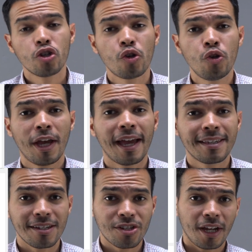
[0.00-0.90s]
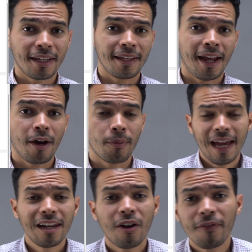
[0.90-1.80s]
so you guys can check it out.
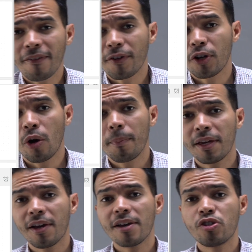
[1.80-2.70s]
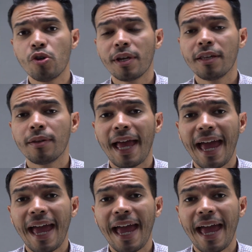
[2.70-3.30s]
I love Evernote because you can